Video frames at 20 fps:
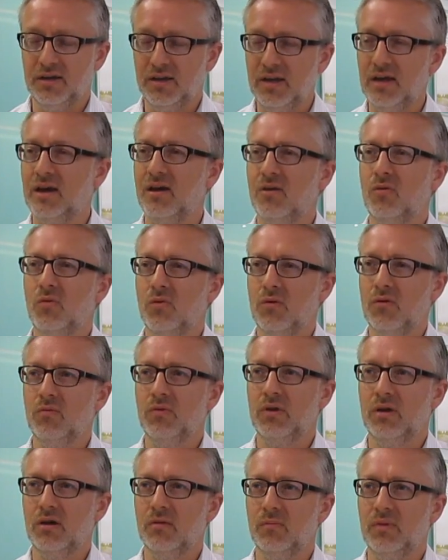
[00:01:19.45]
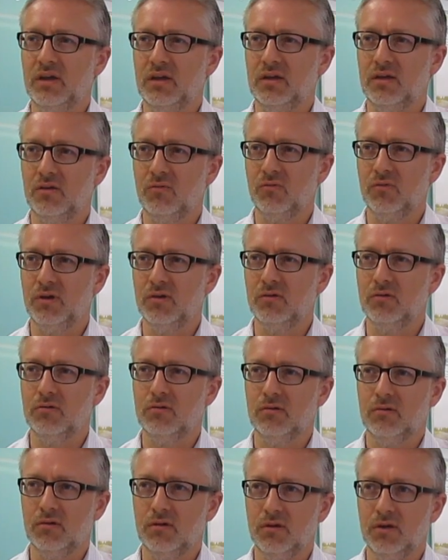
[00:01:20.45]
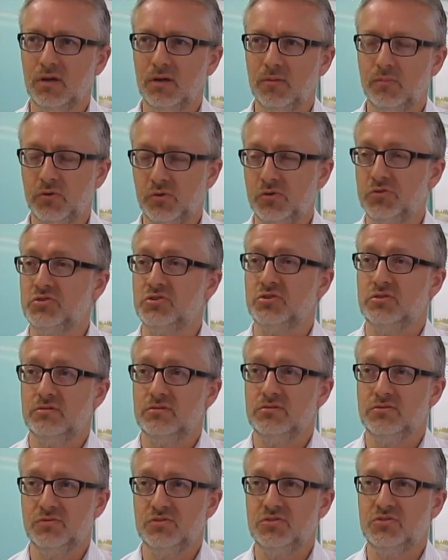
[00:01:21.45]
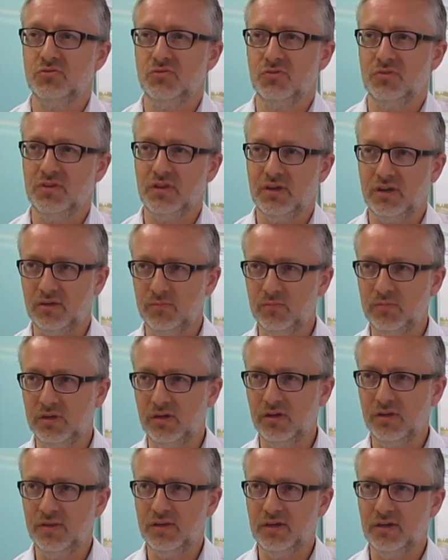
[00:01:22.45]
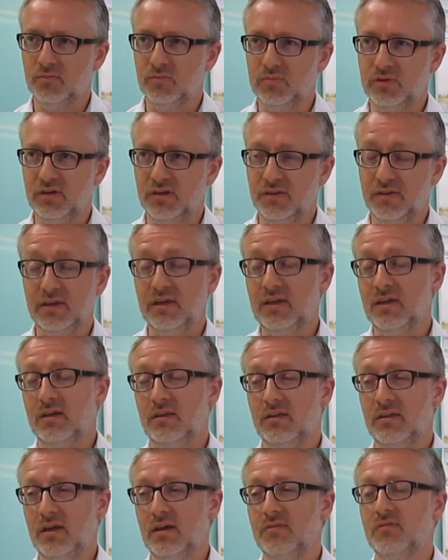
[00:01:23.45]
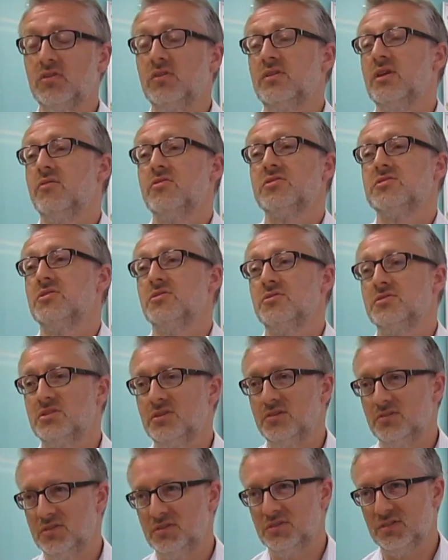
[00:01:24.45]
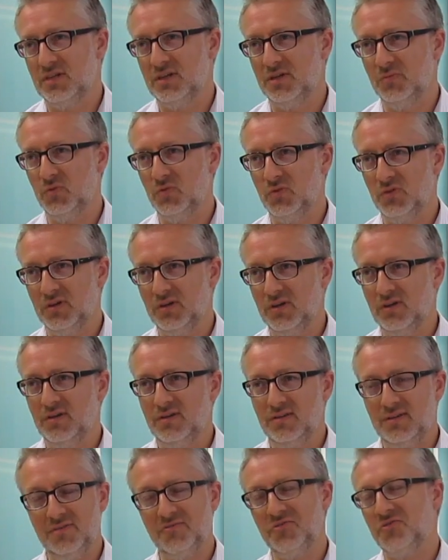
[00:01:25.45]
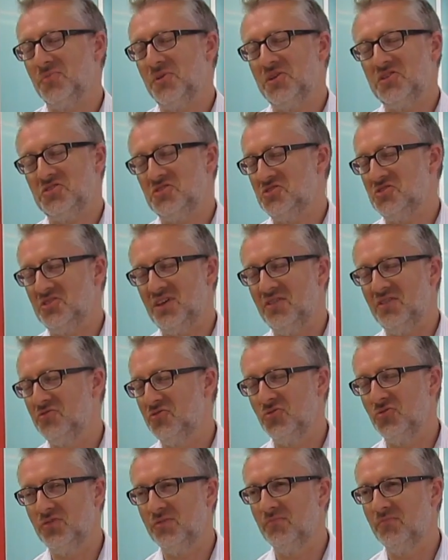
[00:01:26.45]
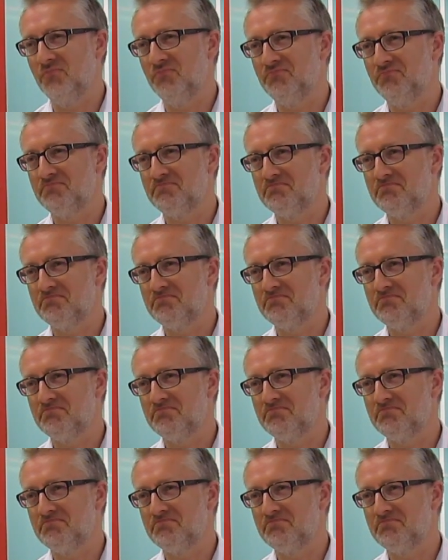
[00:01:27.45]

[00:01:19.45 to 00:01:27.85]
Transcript: and now we are making a real push to ensure that they comply. There is no excuses anymore. Information is there for them.